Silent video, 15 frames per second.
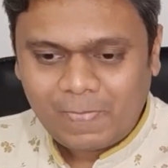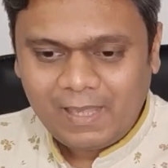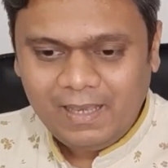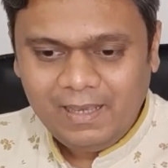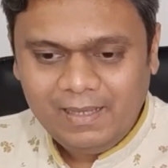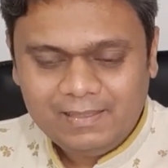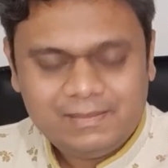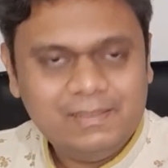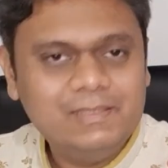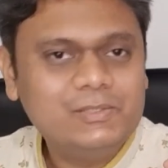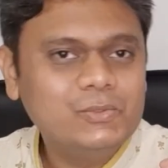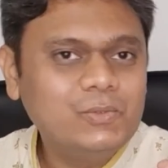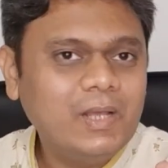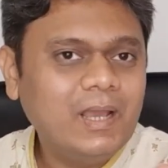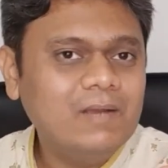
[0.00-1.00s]
AC
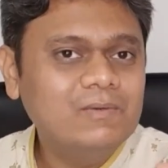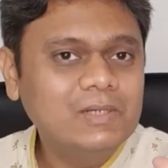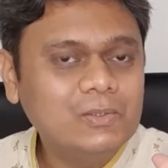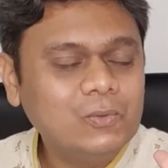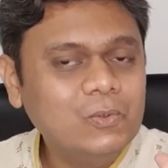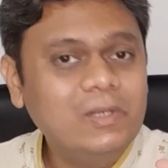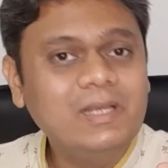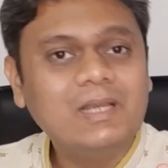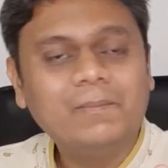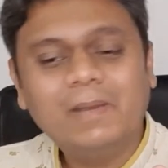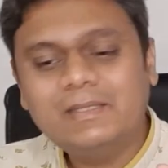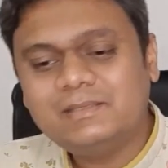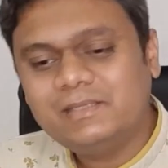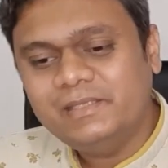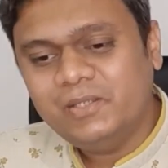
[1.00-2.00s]
should have a cooling
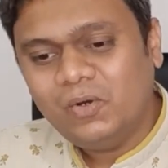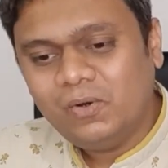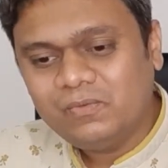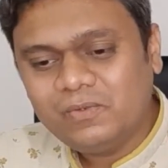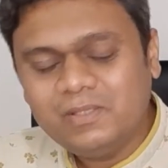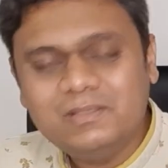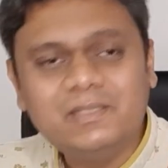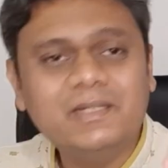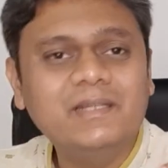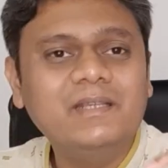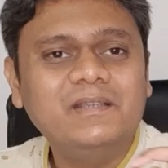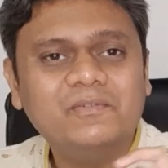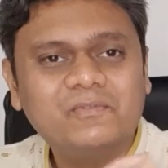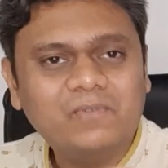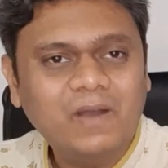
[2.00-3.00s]
capacity of
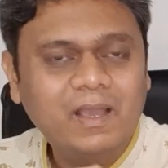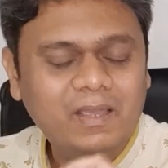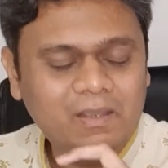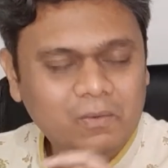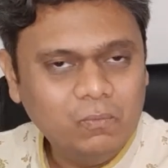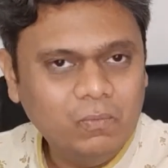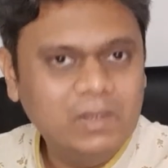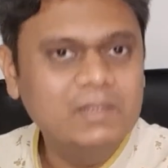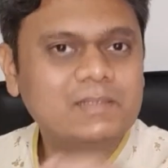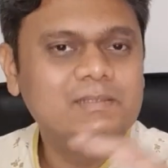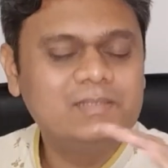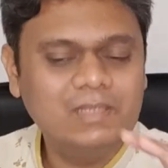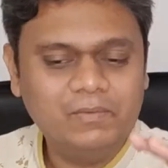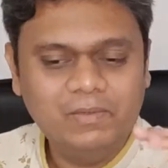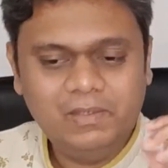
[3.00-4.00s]

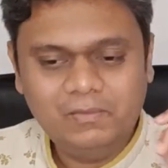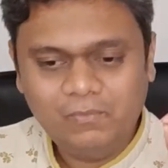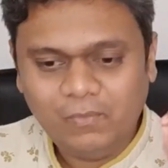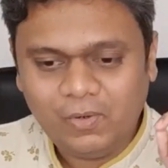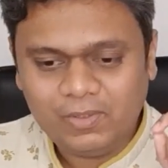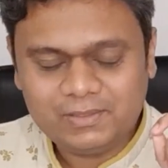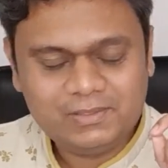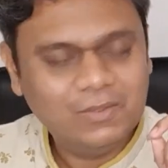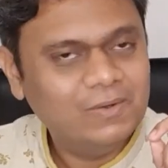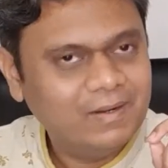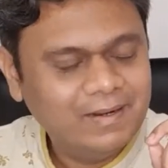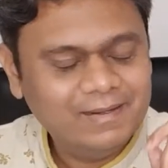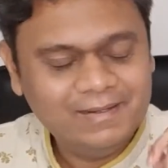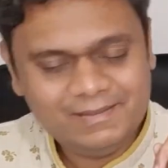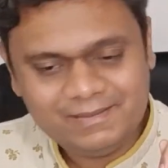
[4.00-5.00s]
3517 watts. All
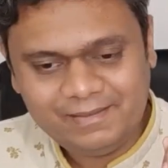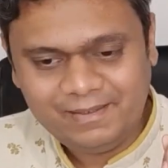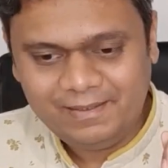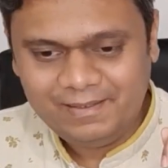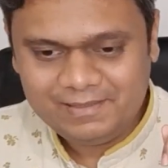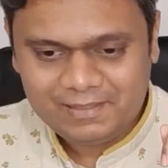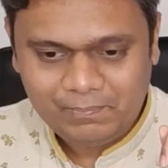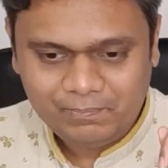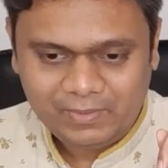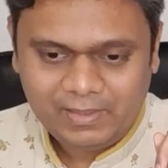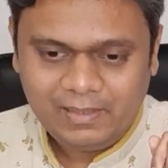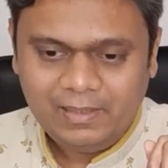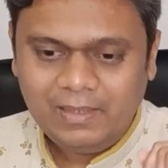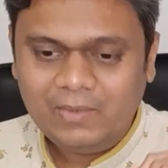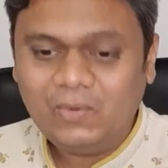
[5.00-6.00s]
right, it's really simple.
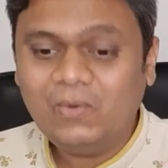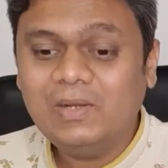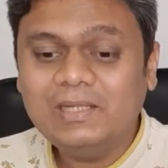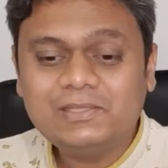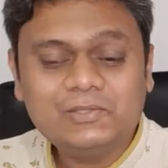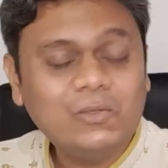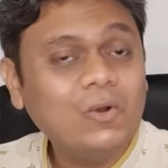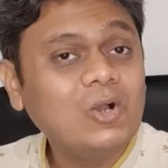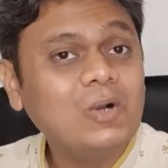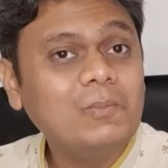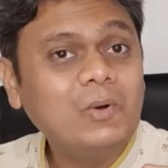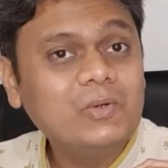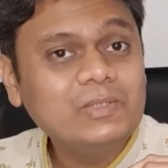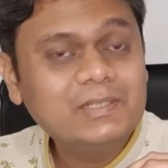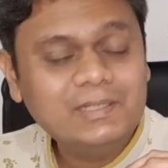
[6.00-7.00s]
Now let's talk
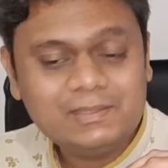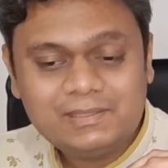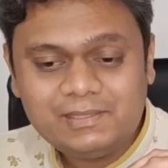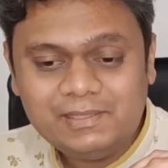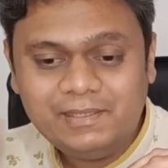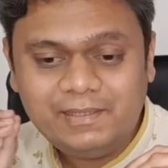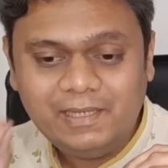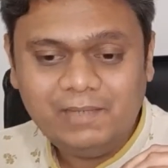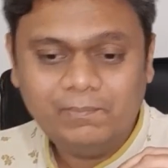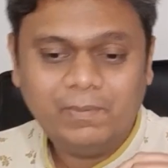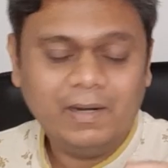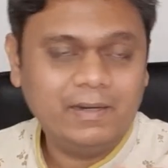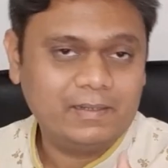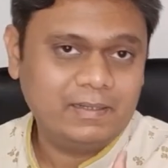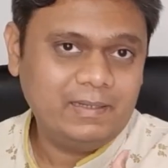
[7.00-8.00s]
about the cheating
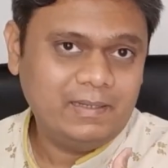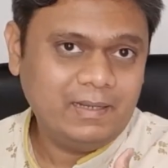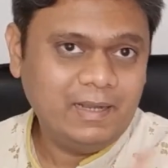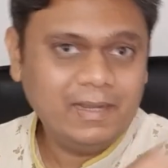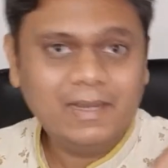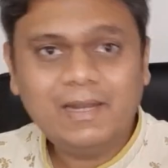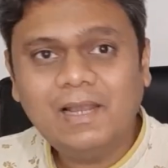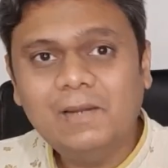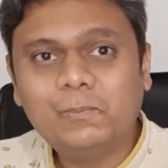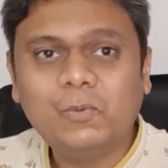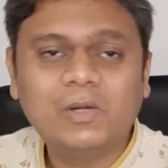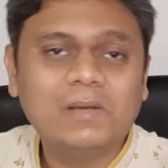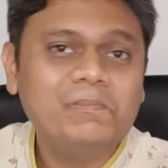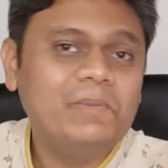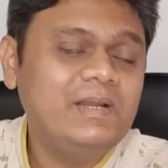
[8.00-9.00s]
part. Again, I'll
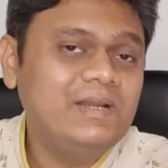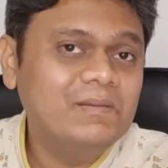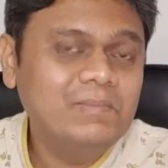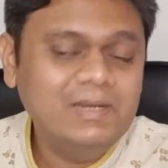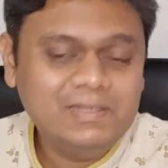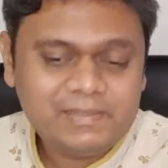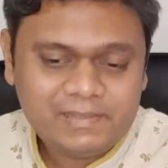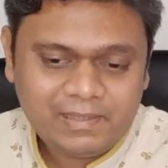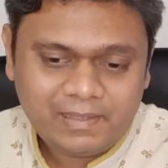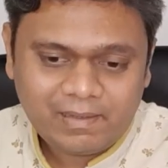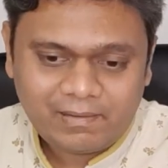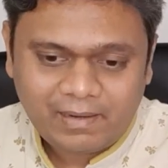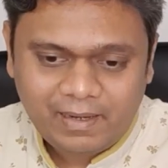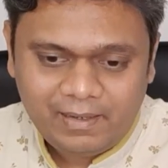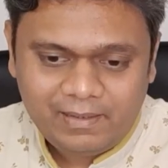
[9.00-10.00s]
put a BEE sticker
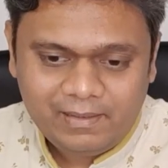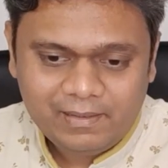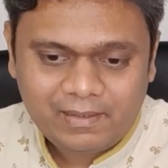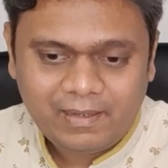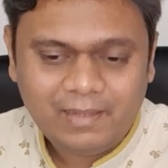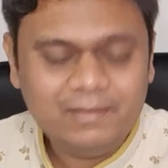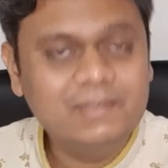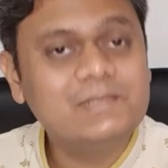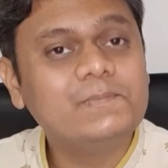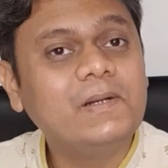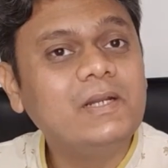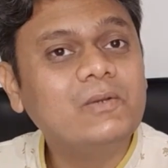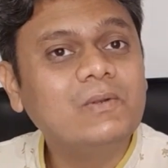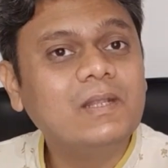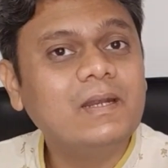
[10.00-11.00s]
right here, and this
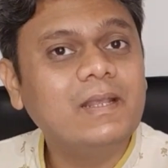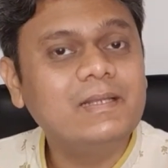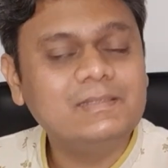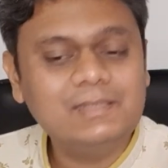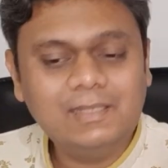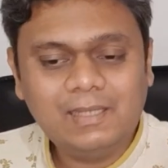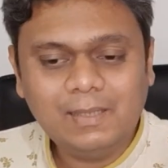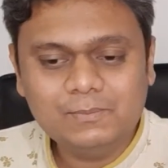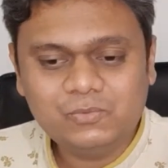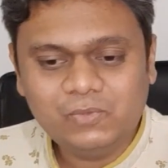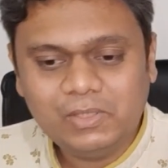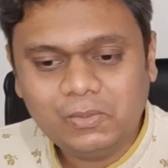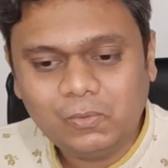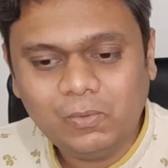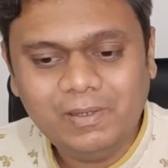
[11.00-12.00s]
particular AC comes
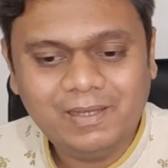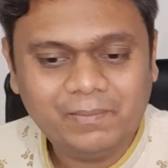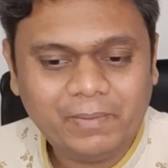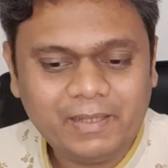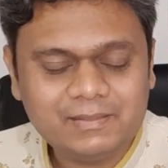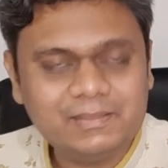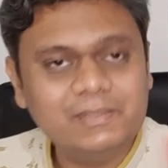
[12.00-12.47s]
with a cooling capacity